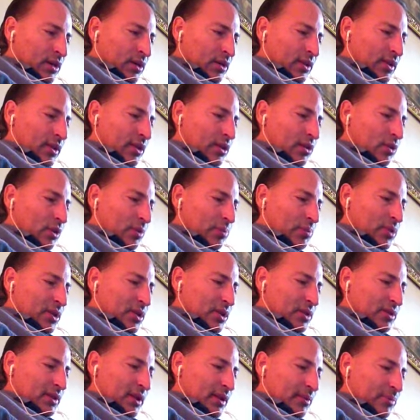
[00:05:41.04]
They go up to
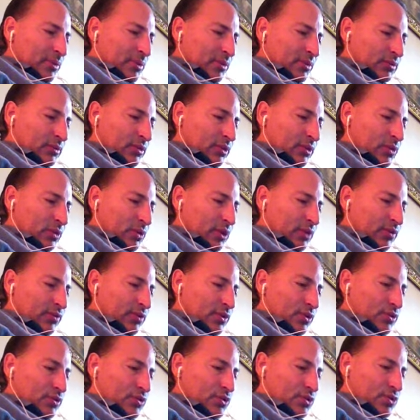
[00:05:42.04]
the temple, only
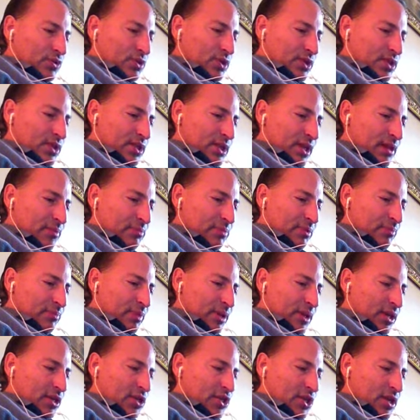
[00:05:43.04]
few Jews as yet, but
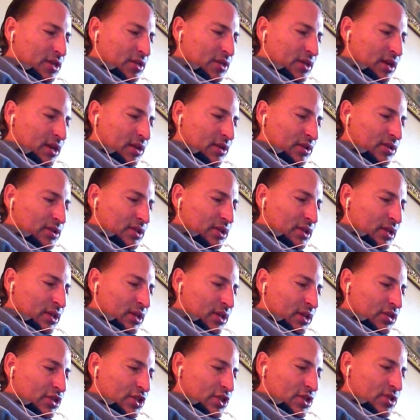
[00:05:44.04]
many Gentiles.
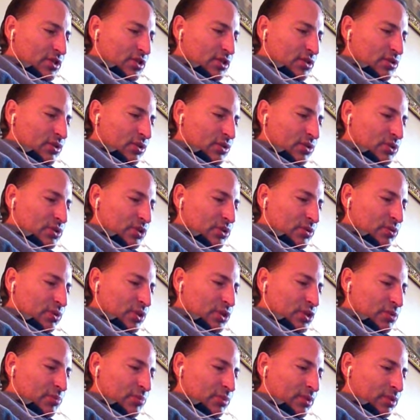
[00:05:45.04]
Jesus goes to
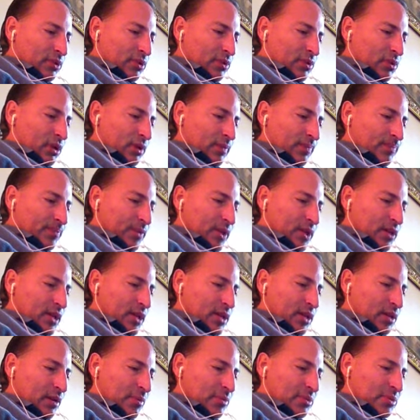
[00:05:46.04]
worship the Lord. He
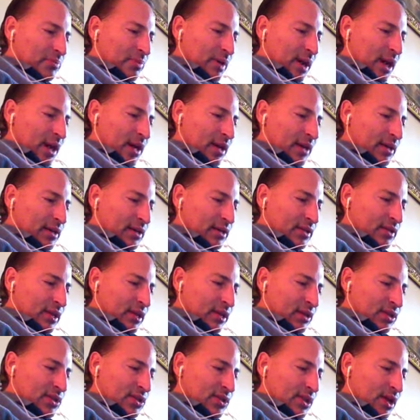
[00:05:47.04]
then comes back, and he
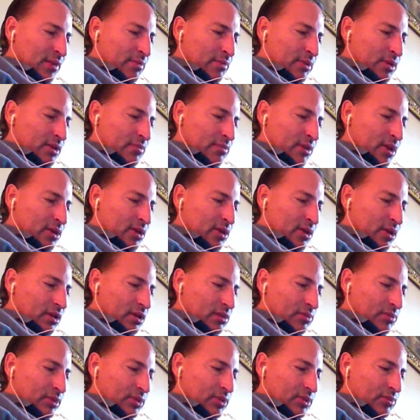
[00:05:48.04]
tells Simon and
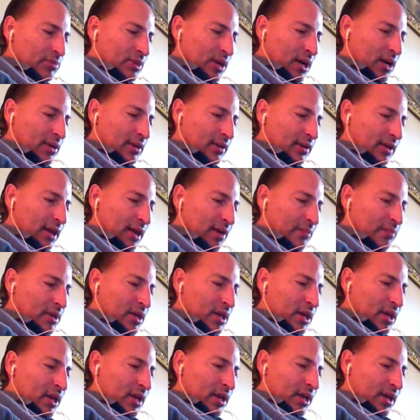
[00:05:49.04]
Bartholomew to buy the lamb,
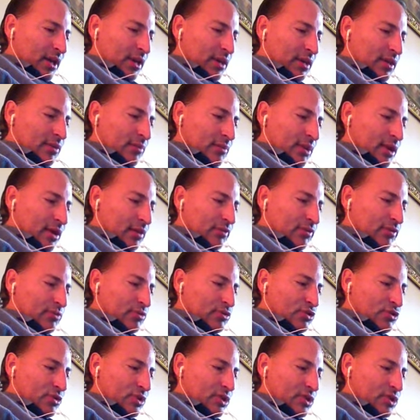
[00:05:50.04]
getting the money
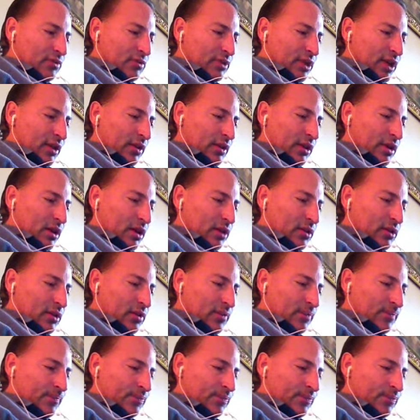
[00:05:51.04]
from Judas of Kerioth.